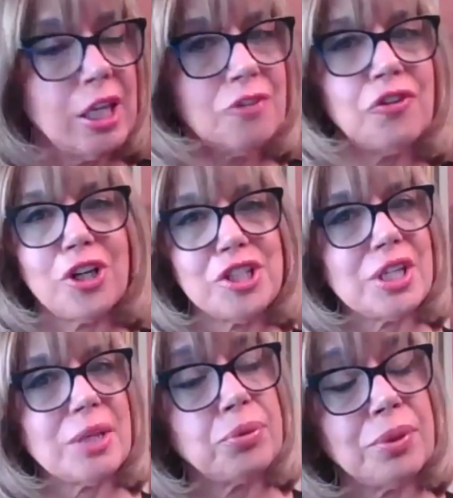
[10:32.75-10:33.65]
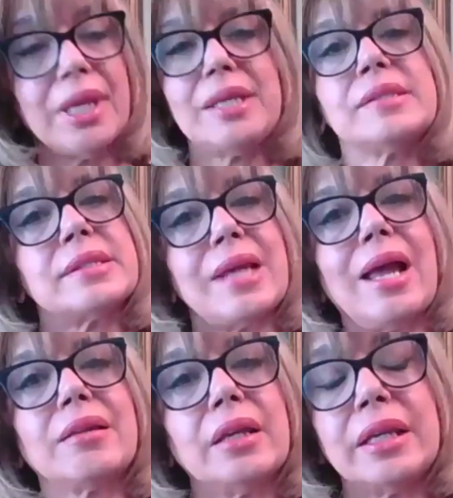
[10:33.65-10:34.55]
find a place
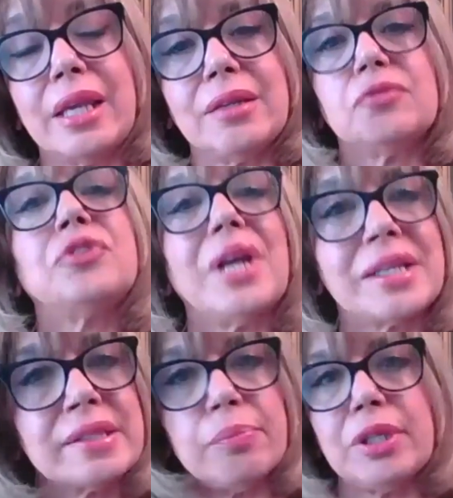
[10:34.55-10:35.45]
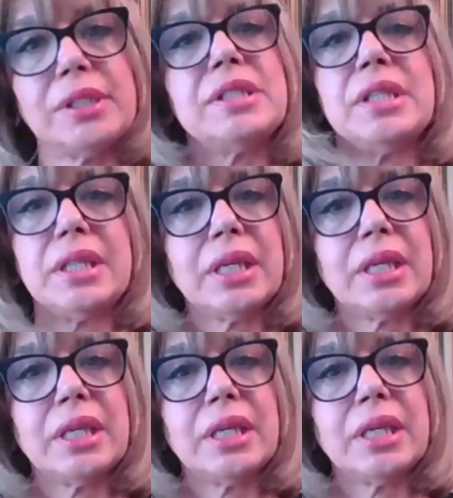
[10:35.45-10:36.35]
that again flexibility
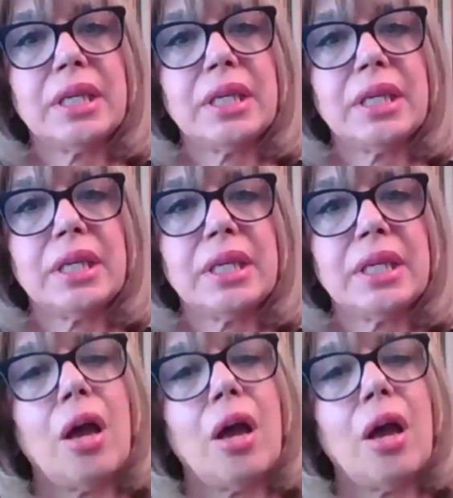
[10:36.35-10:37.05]
can come into play